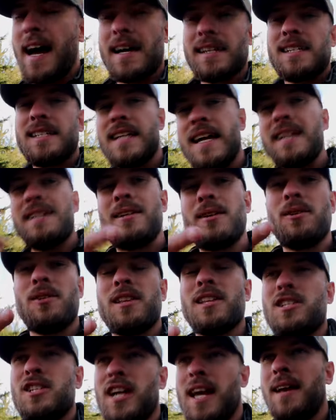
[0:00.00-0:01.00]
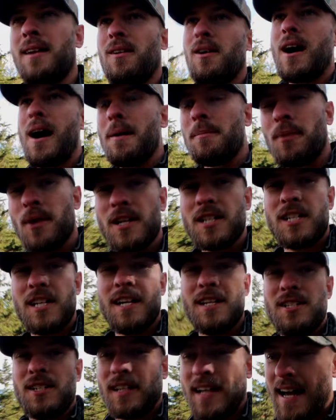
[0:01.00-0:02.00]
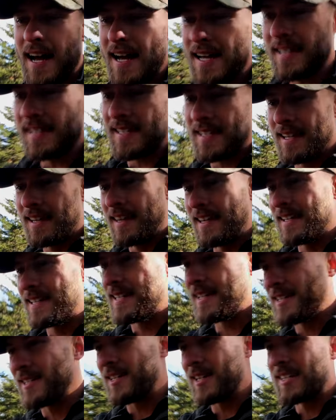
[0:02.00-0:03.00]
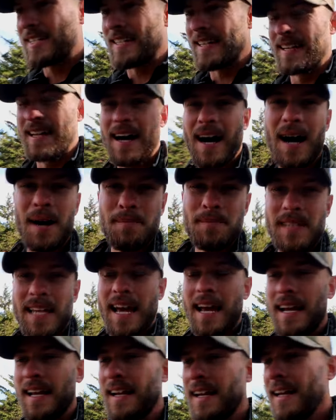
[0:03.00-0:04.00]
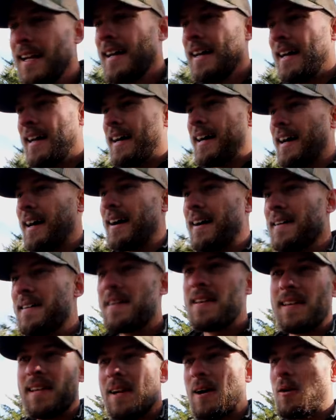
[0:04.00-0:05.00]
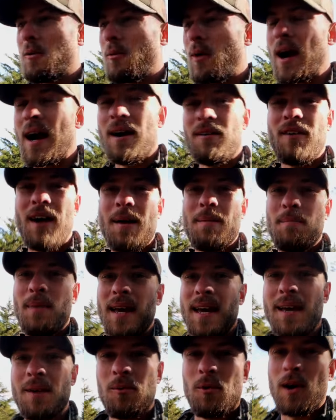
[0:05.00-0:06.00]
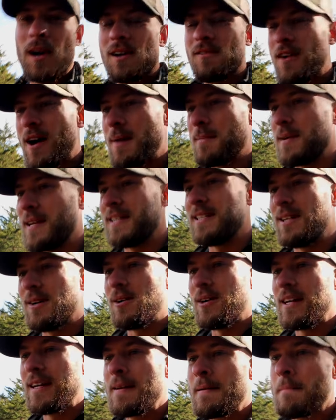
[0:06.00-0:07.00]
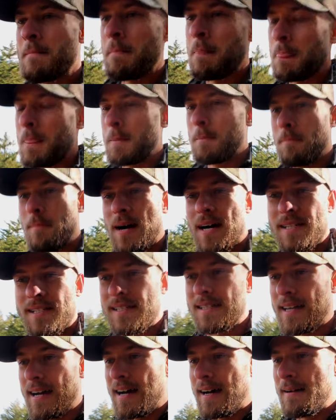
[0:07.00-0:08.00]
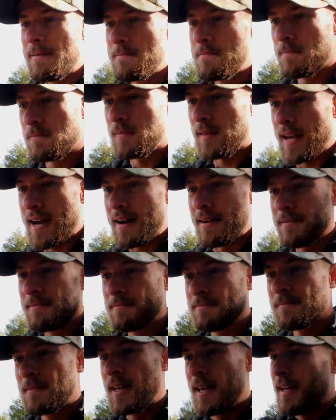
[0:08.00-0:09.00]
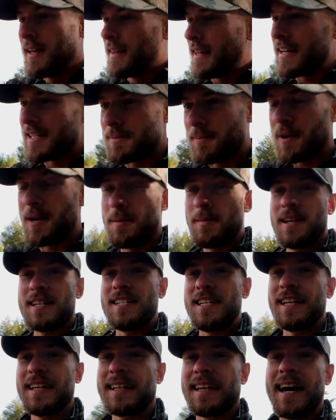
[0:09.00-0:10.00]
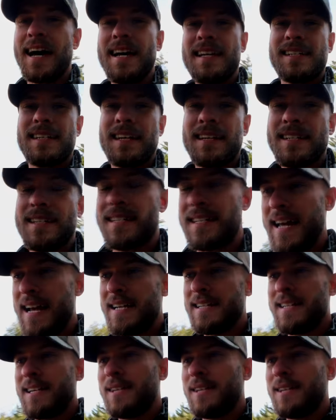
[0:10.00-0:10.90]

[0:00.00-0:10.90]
yeah, stay tuned to the channel. I appreciate you guys. This is just an update. Uh, you know, where have I been? What have I been doing? But uh, yeah, that's pretty much it guys. Stay